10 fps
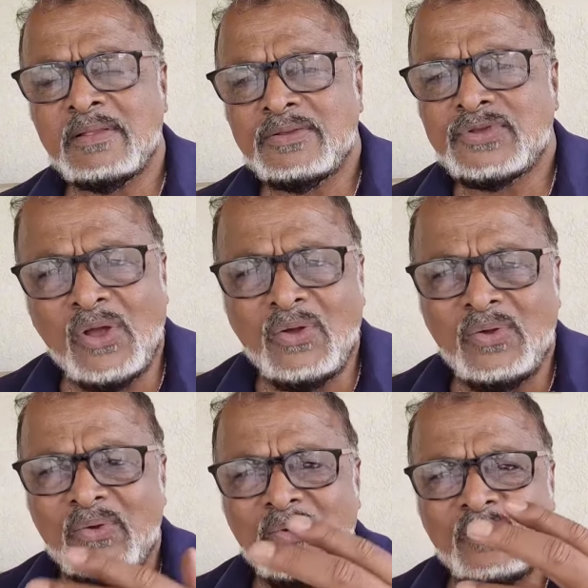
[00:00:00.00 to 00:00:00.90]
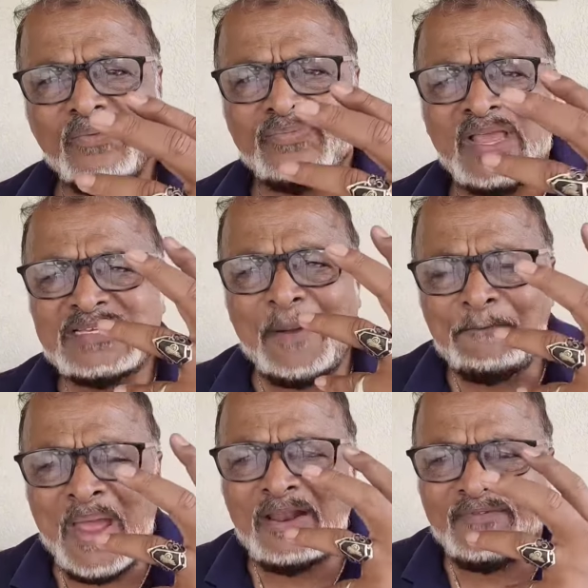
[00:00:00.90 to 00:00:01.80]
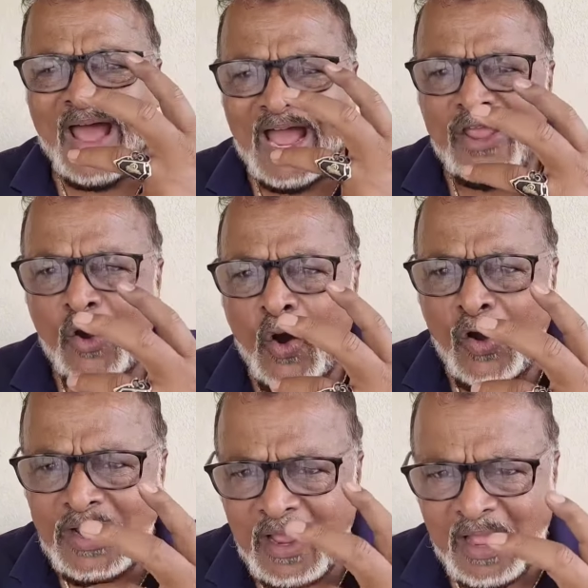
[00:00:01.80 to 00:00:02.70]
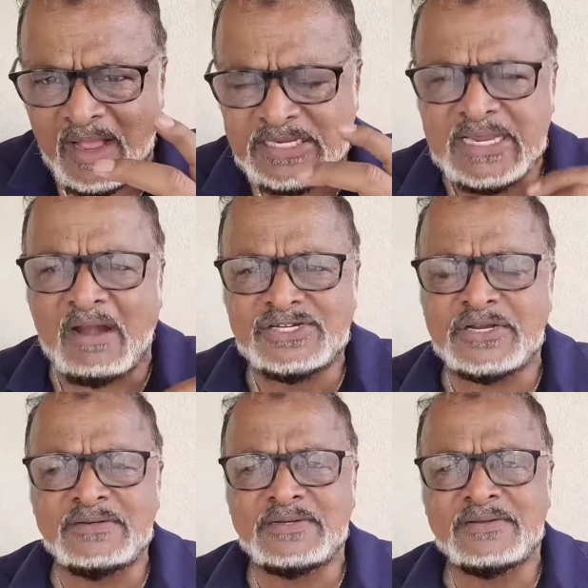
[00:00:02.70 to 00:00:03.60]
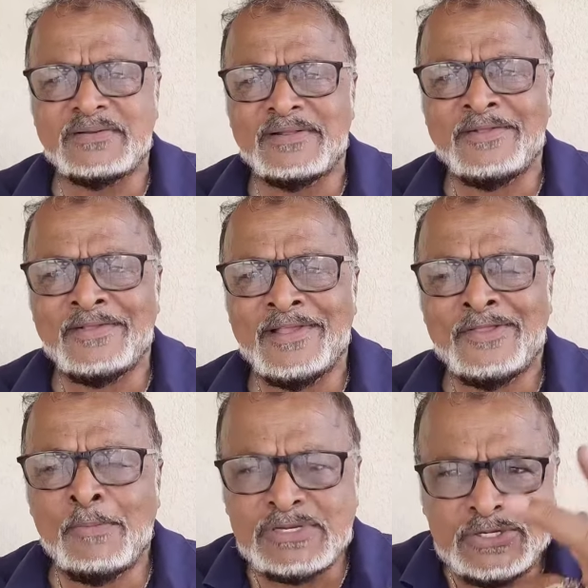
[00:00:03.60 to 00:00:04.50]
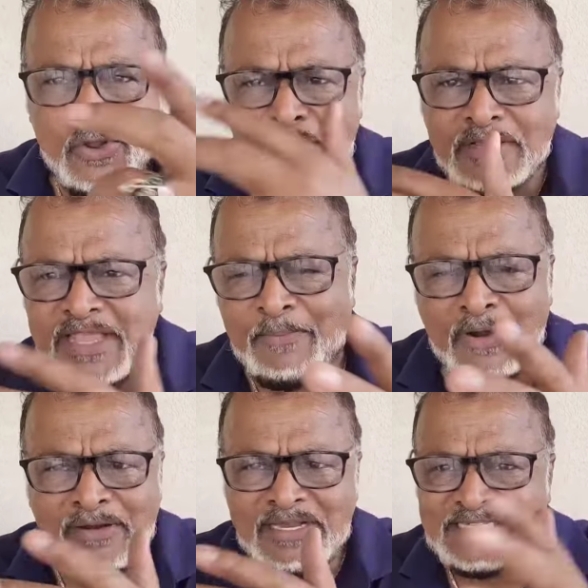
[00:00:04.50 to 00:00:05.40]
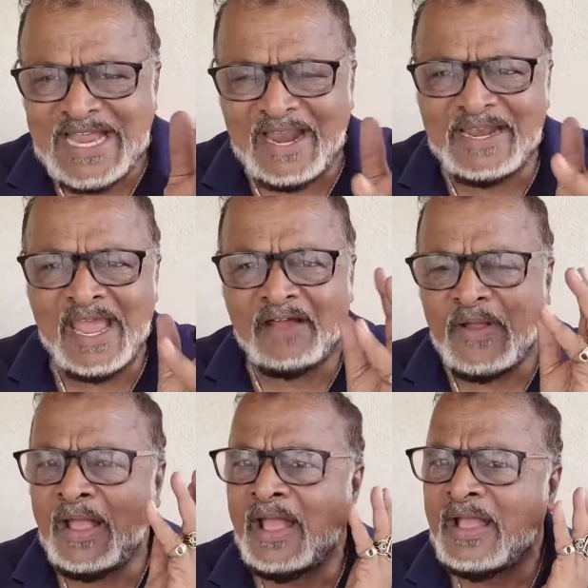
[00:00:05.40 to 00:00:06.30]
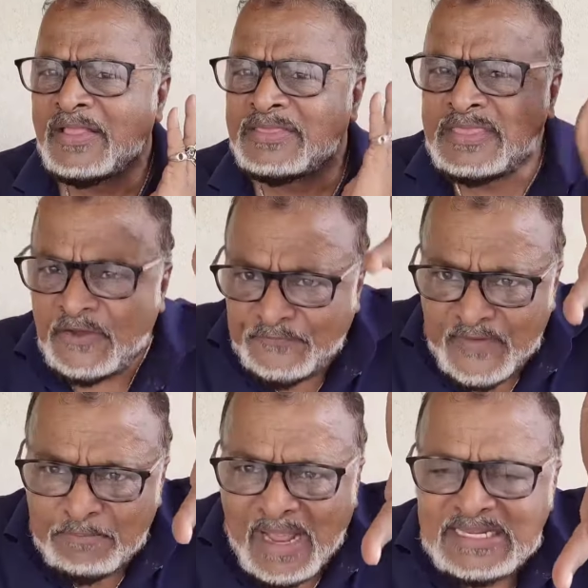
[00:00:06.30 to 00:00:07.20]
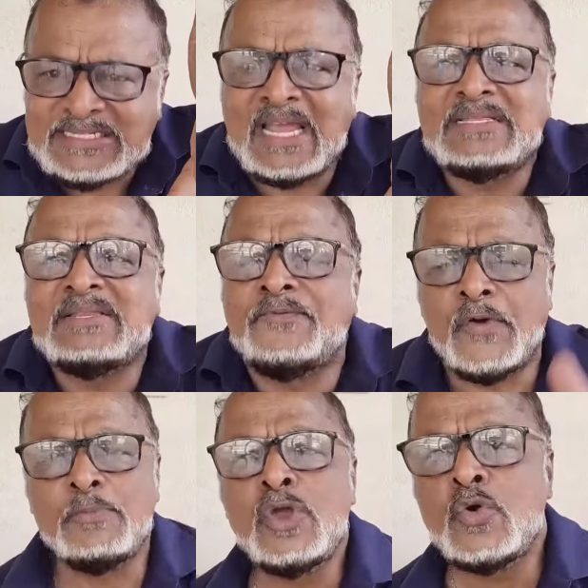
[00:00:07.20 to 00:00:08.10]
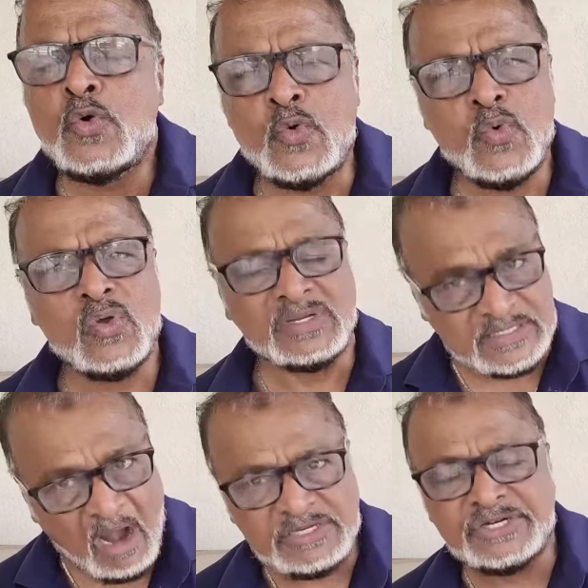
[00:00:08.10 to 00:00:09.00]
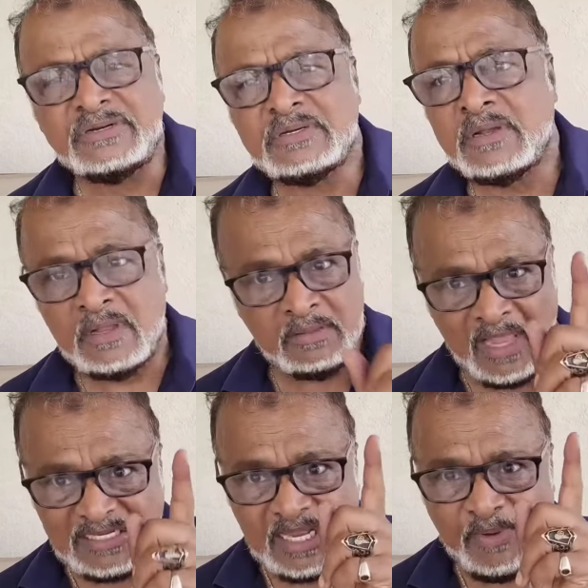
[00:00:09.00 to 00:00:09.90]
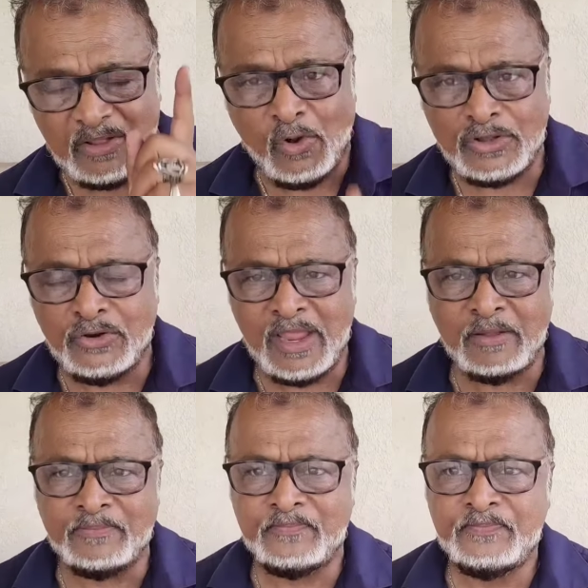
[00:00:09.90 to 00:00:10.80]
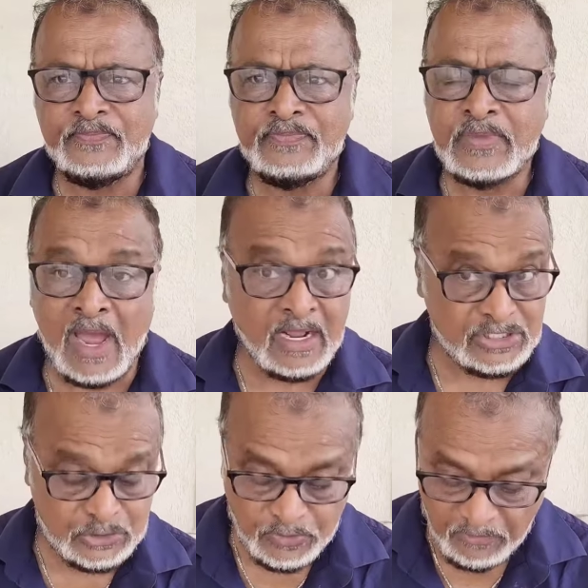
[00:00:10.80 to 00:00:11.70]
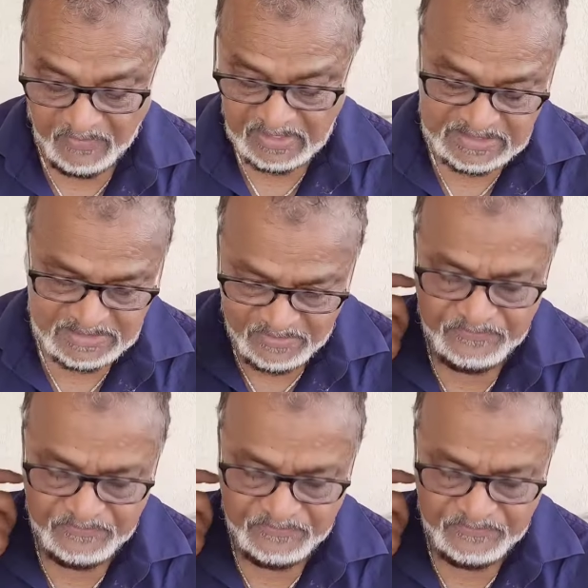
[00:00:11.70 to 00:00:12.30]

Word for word: So these are men of a higher order, Sergeant. You must look at them and understand they have a different mindset from you, Sergeant. Next time I'll call your name and I'll show your face.